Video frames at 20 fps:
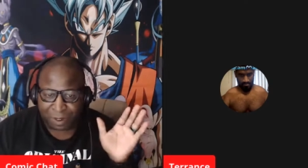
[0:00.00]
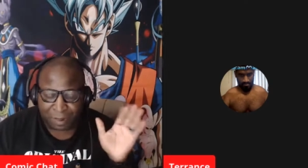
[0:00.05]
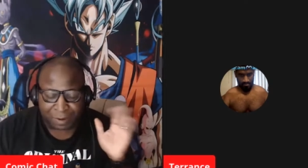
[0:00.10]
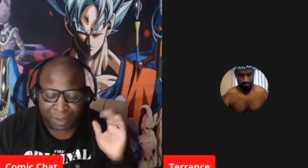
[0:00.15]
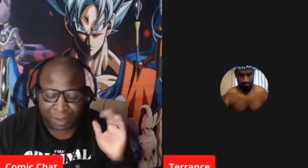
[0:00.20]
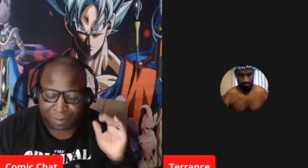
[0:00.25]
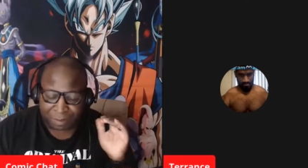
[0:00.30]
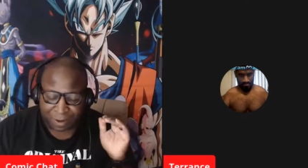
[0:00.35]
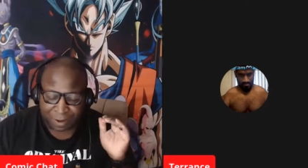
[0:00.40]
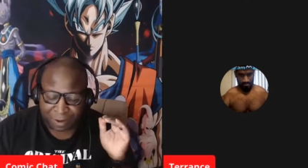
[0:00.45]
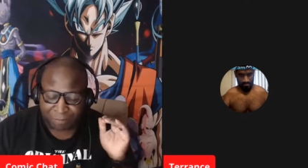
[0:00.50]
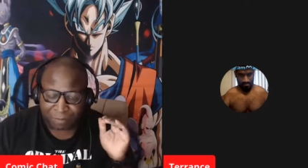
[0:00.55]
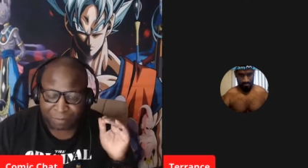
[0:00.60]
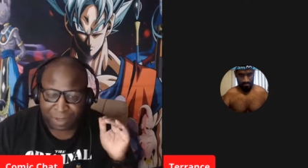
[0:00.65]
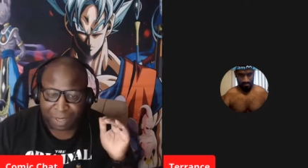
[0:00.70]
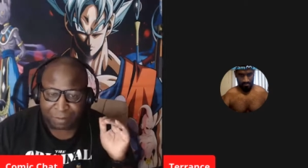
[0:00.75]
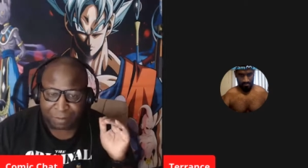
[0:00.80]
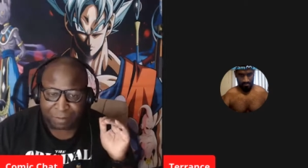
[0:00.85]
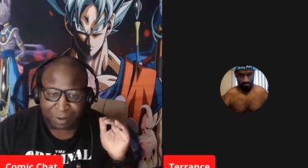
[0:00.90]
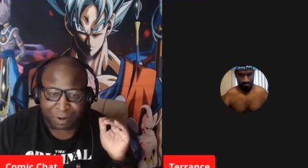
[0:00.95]
Not Ben
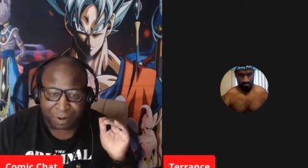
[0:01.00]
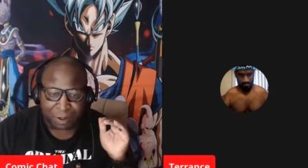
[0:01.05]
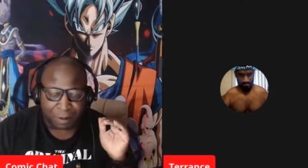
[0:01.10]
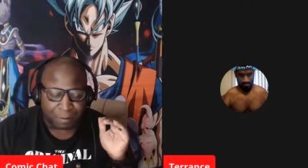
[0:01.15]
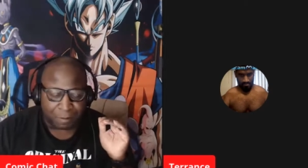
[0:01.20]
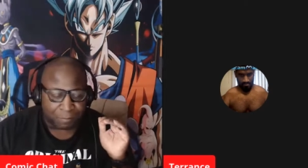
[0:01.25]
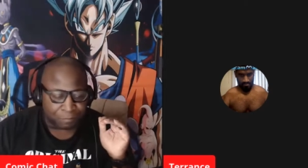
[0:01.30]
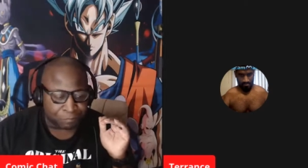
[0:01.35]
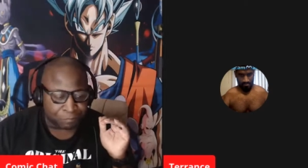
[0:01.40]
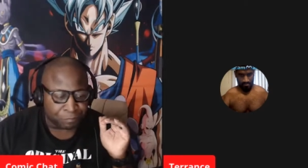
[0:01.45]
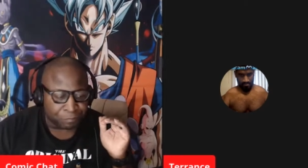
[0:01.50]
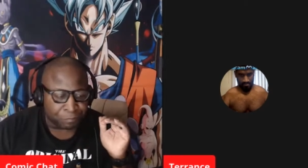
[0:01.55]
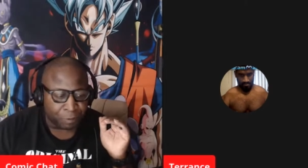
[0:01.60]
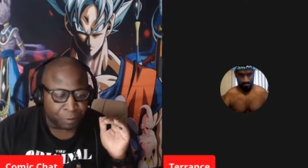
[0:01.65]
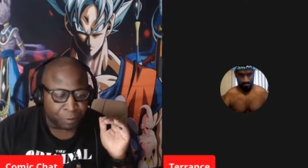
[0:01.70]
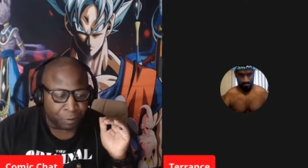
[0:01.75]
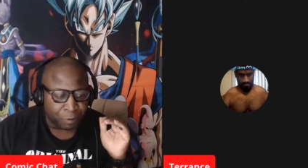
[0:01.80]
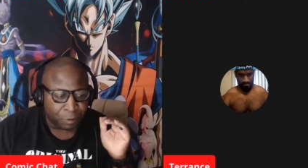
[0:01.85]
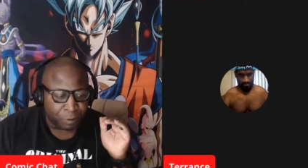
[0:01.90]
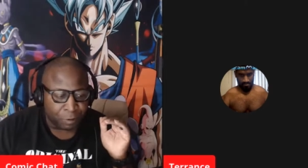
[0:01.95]
Affleck, but
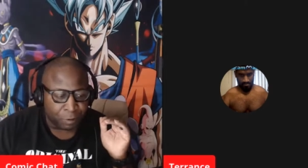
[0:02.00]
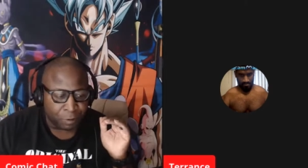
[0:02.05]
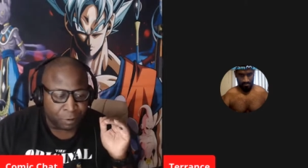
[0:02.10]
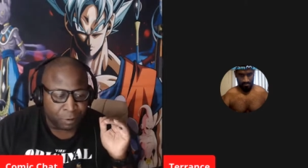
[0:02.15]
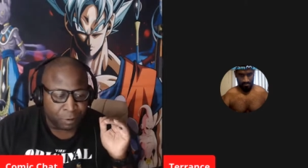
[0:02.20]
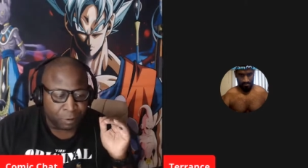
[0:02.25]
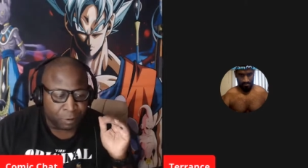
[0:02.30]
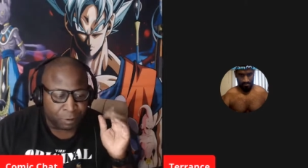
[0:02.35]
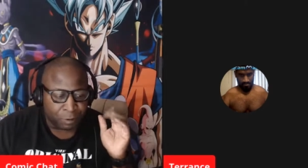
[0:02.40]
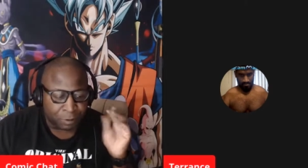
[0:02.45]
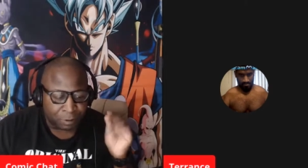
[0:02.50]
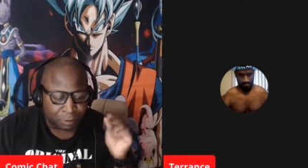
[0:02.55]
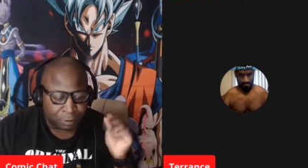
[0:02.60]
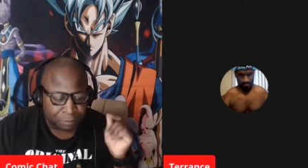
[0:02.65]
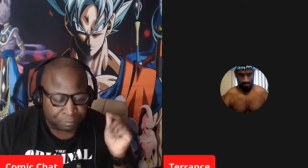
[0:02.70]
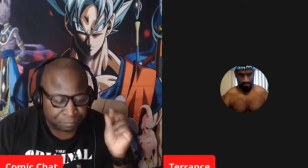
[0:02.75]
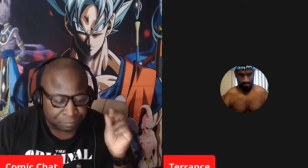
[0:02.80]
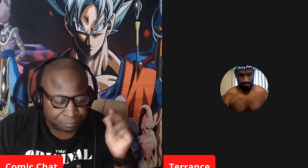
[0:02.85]
um,